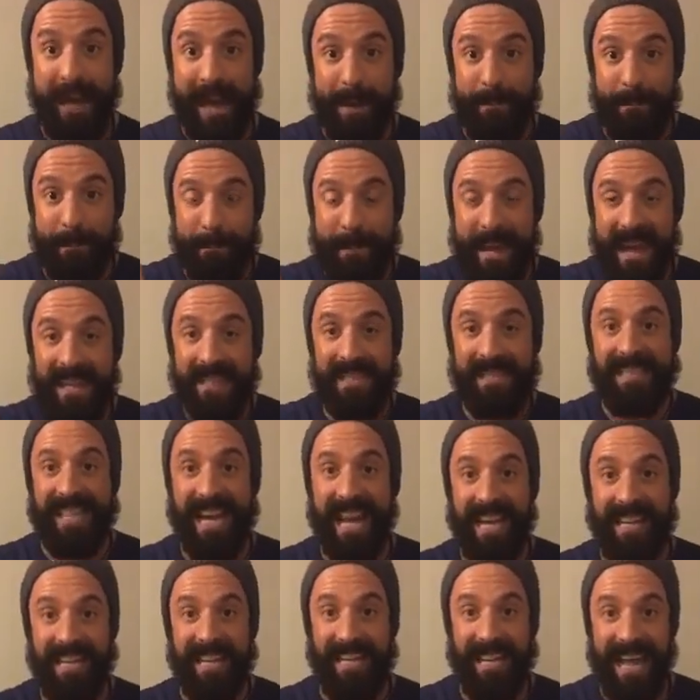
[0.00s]
at
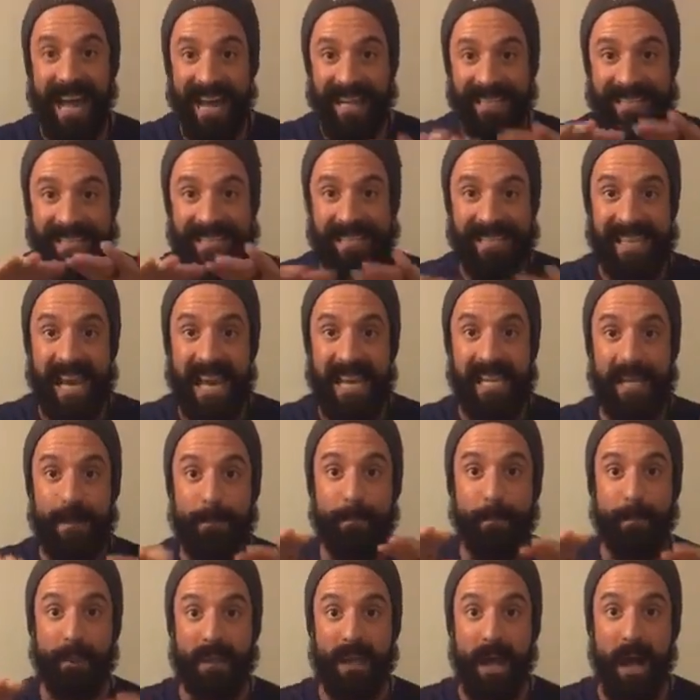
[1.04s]
maintaining a steady
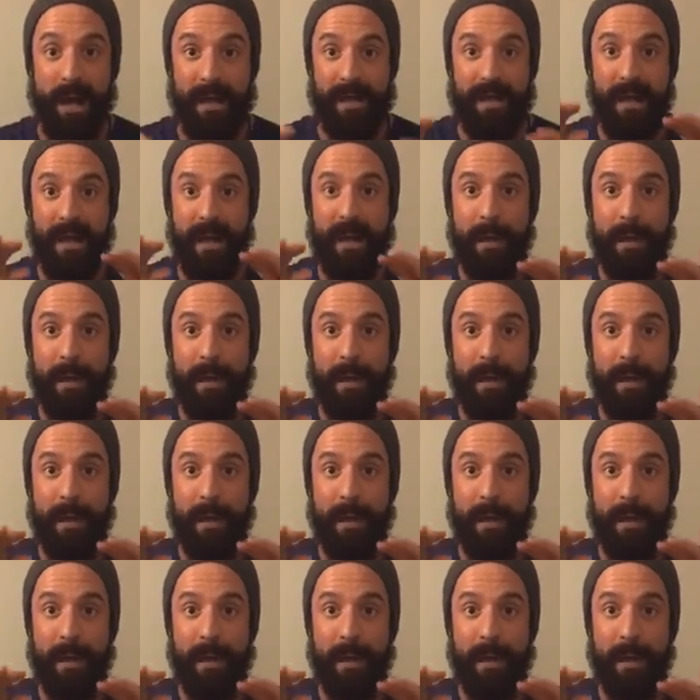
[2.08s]
blood